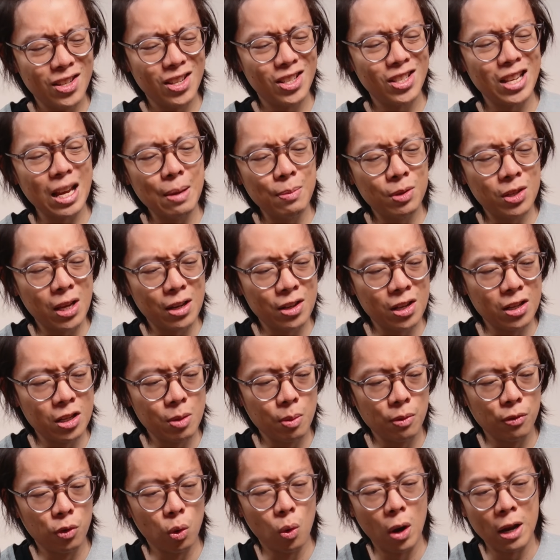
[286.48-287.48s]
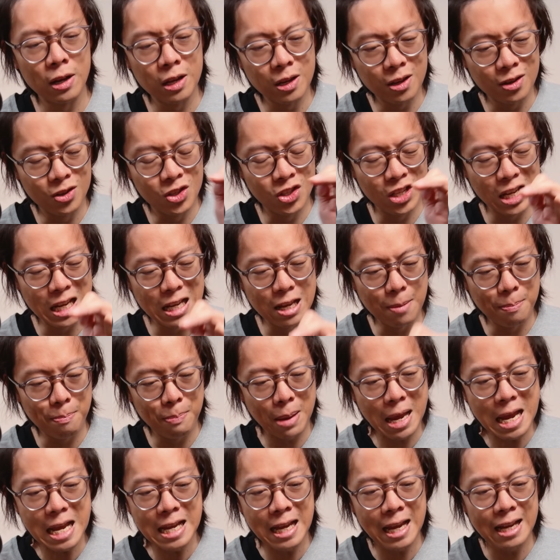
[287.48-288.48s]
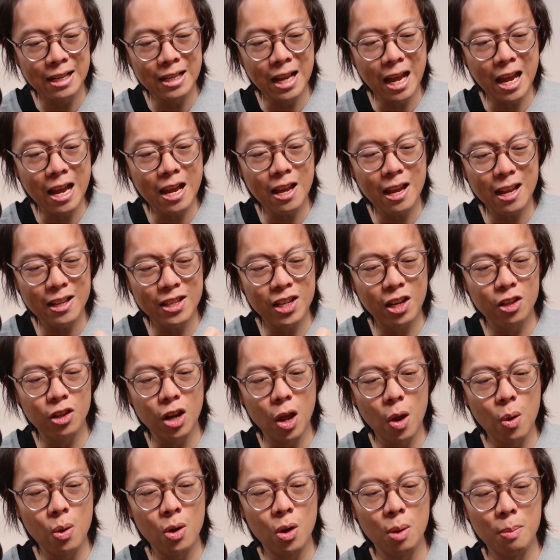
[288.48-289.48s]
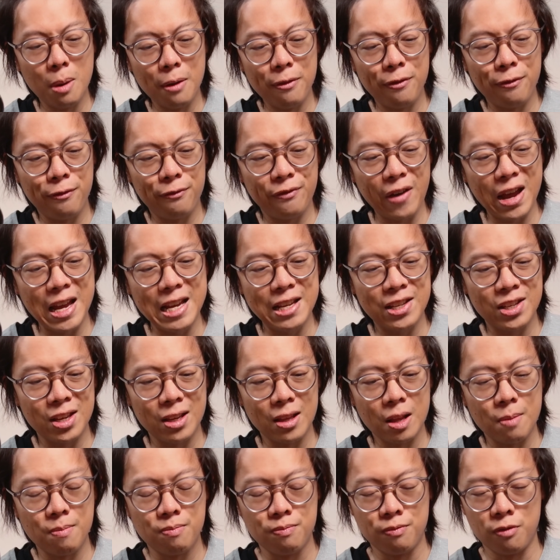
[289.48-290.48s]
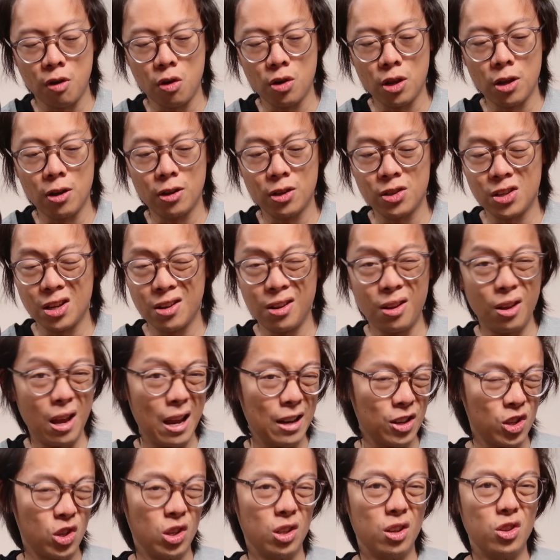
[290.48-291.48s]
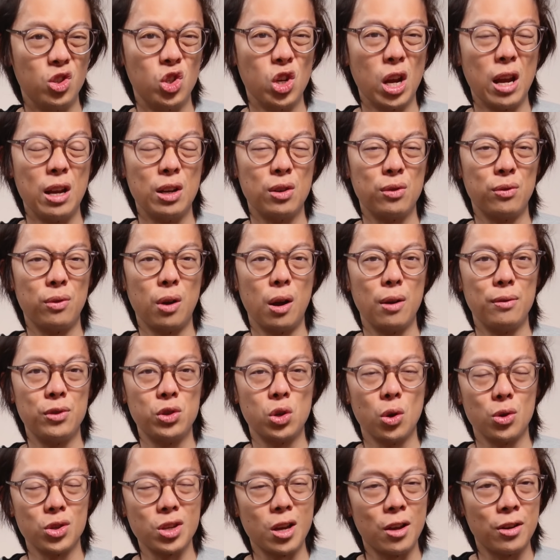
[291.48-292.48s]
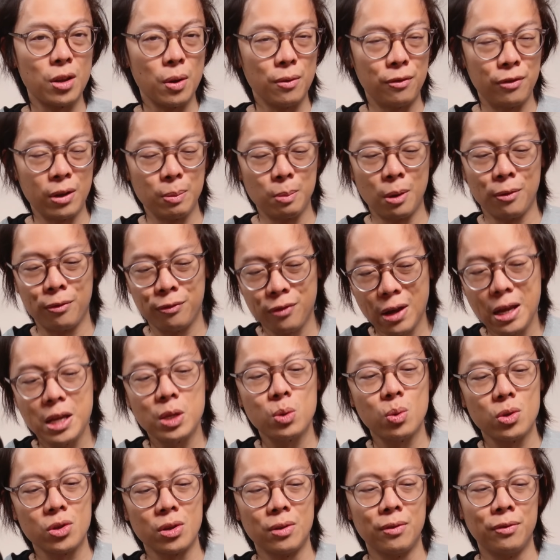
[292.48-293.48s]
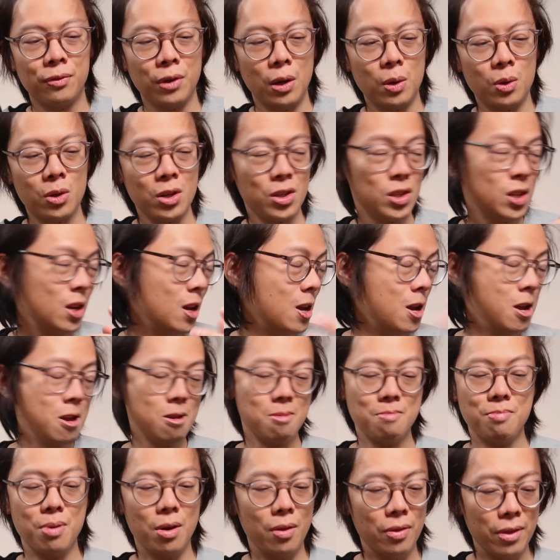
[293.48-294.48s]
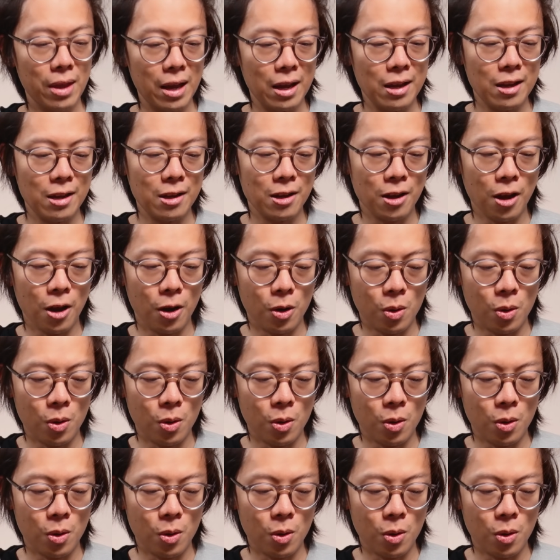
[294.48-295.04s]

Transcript: That's the same settings before, and you can see the peaking there, it's glowing on my face and the products, and actually the GH5 shots, I don't think my face was in focus, but there you